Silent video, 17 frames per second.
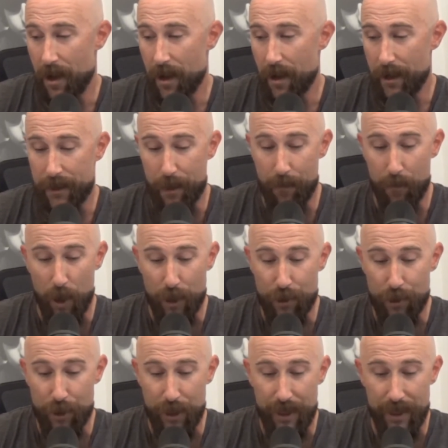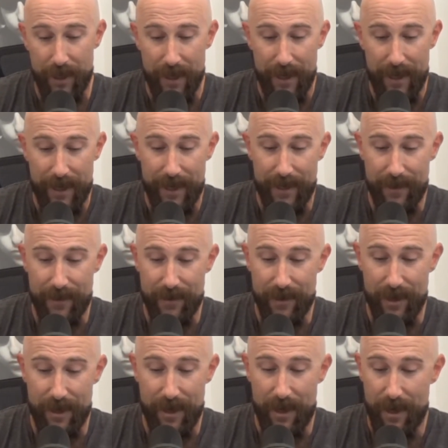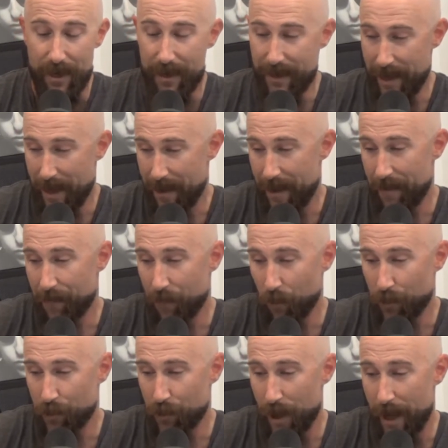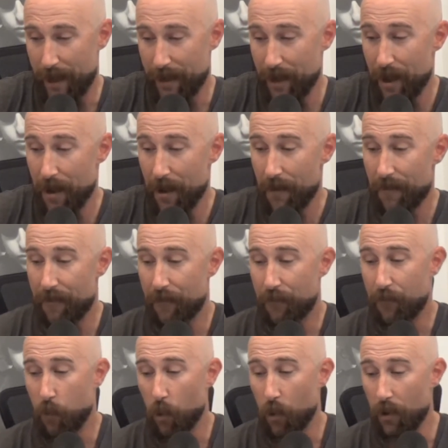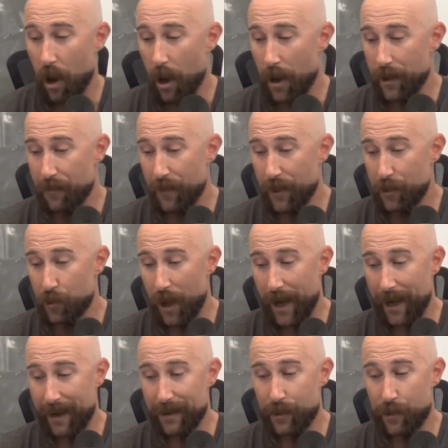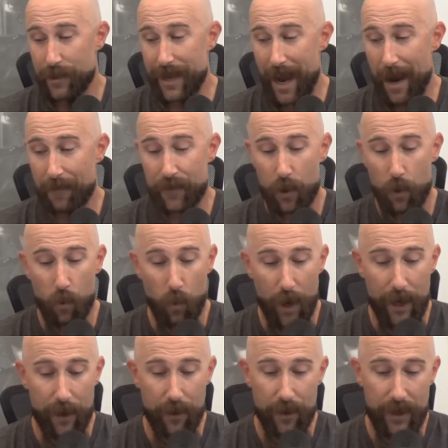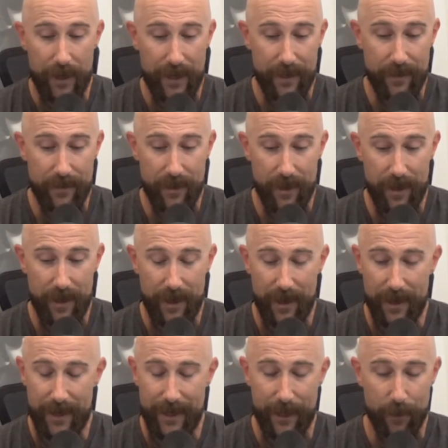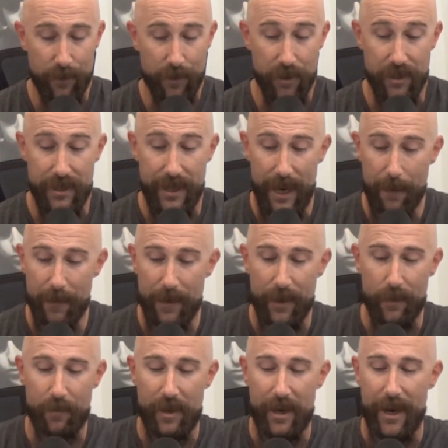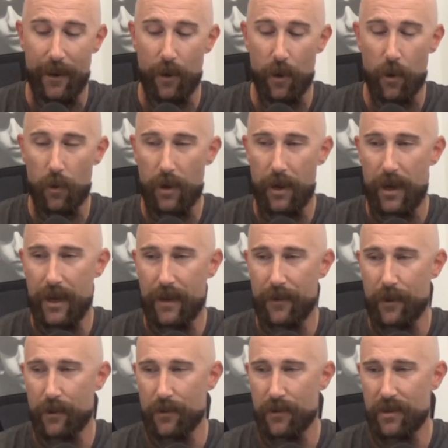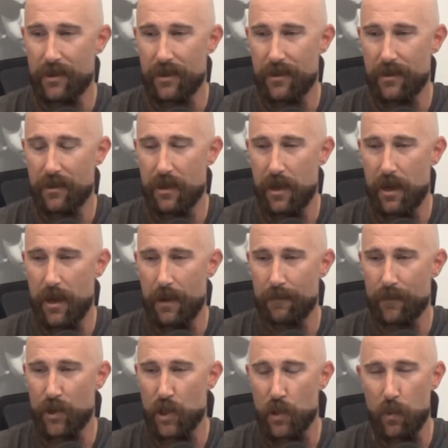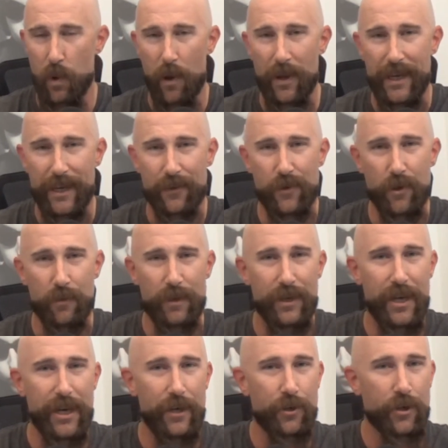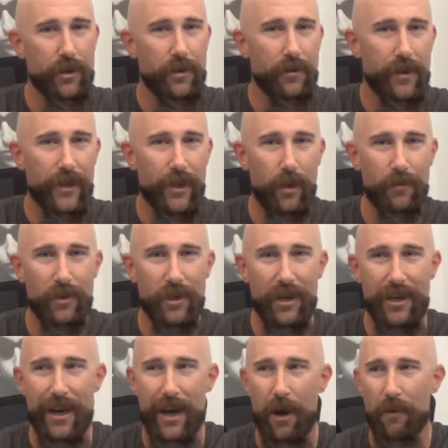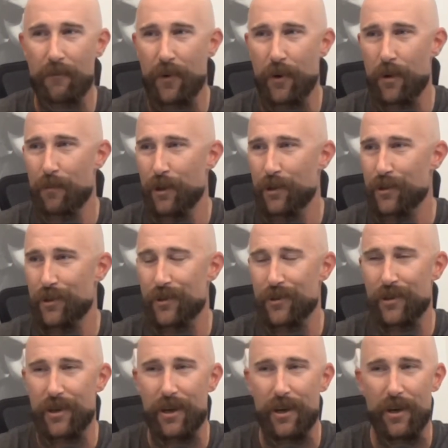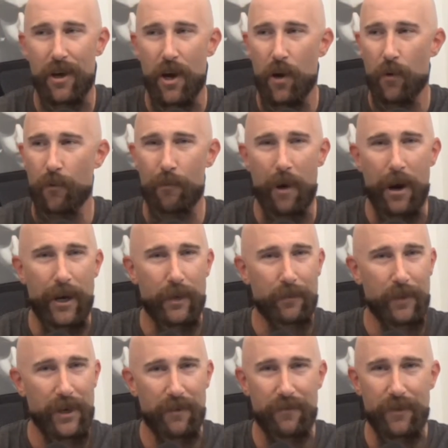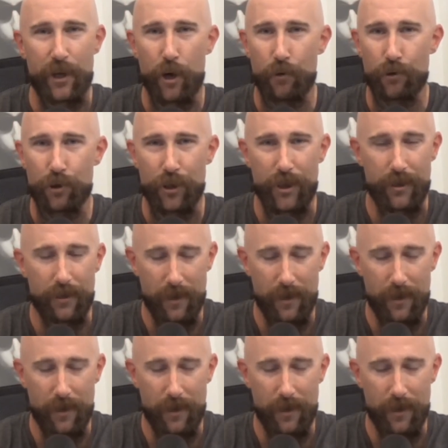Combustion is that fourth track. Your fifth track, Daft Waiter, is you know, just Damon in the piano, and there's this swelling instrumentation that comes in and out, very much is reminding me of the ocean,